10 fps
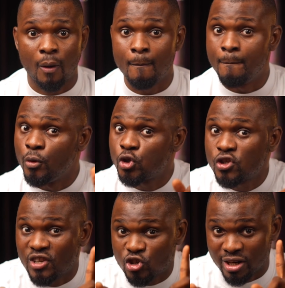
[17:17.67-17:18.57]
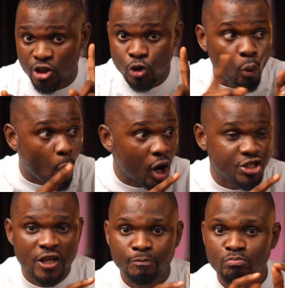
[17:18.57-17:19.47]
most of the strategy you
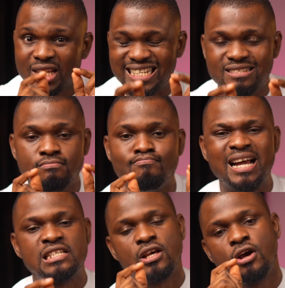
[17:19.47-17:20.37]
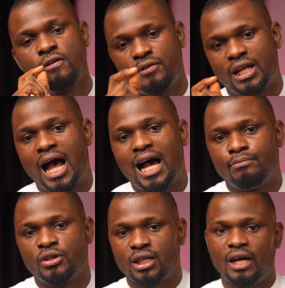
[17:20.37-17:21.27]
watch isn't meant for that
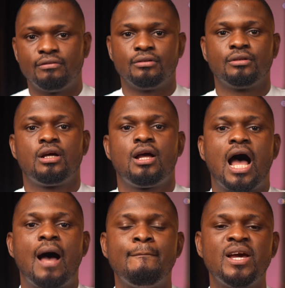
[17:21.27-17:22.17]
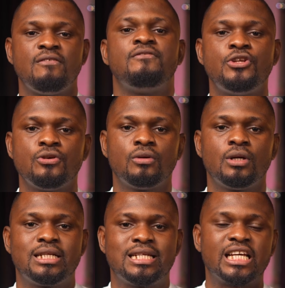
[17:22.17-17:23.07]
ad budget level. I made a video
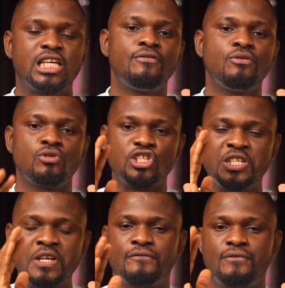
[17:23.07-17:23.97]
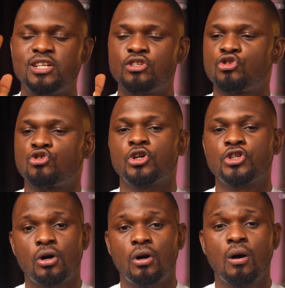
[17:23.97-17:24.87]
that gave you different
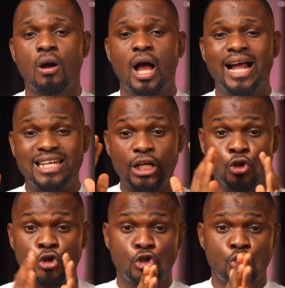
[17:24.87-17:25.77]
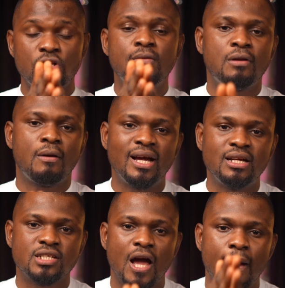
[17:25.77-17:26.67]
structure that you should
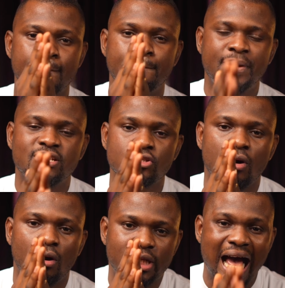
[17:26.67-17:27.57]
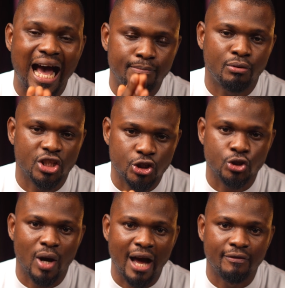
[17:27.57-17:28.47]
implement based on the ad budget
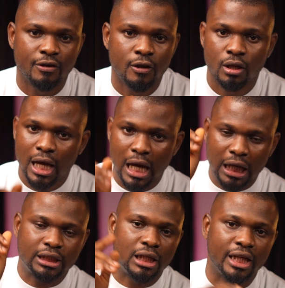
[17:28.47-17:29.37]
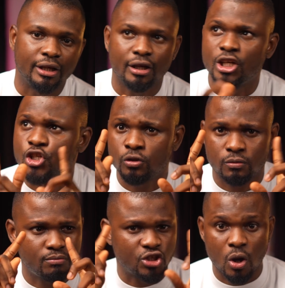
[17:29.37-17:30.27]
you have. Click the link. It
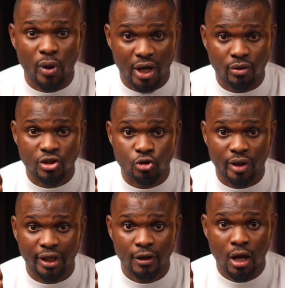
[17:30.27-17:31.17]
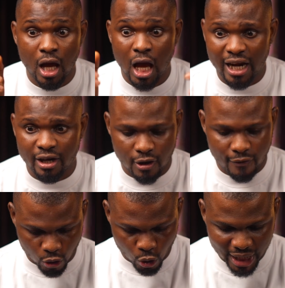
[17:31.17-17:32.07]
should be somewhere on the screen. And
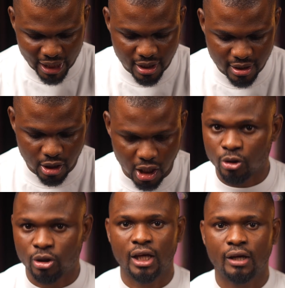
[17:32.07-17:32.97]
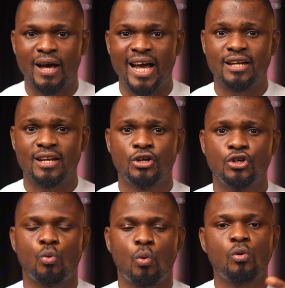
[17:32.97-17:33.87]
if you look at this and you think, man,
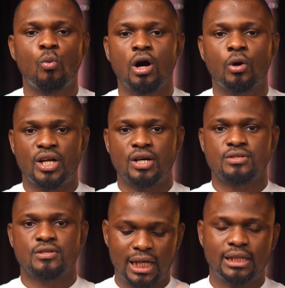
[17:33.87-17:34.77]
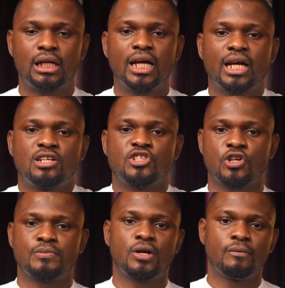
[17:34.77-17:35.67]
you want to work with us, click the link in the
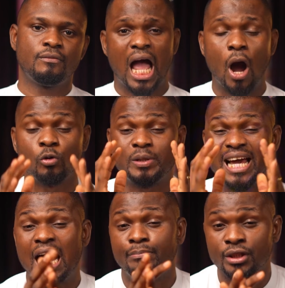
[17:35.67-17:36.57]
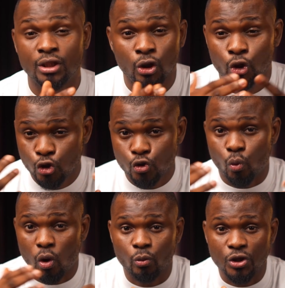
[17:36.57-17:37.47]
description and we'll be happy to
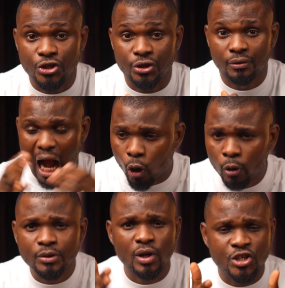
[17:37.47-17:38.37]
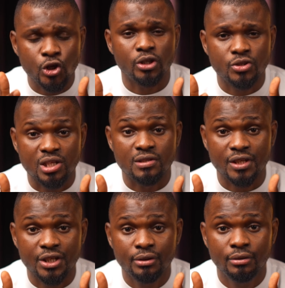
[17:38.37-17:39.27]
work with you. I hope you enjoyed today's
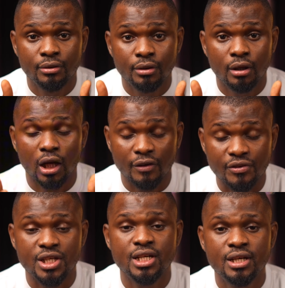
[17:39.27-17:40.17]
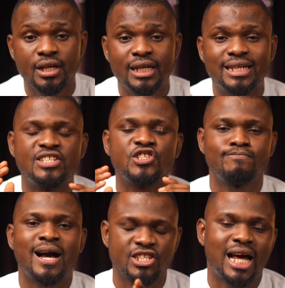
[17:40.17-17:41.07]
video. If you did, then
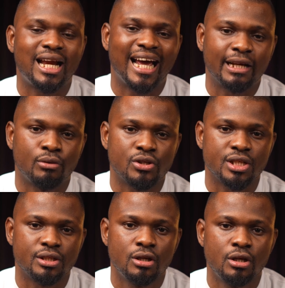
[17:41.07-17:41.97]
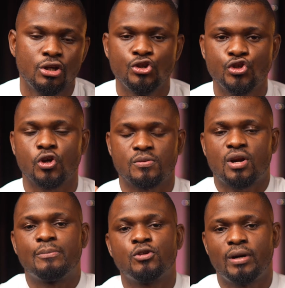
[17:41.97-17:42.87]
smash that like button,
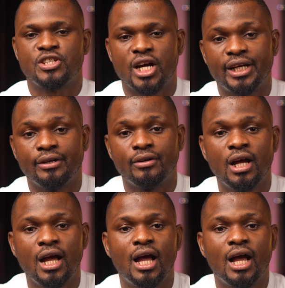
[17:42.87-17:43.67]
subscribe to my channel,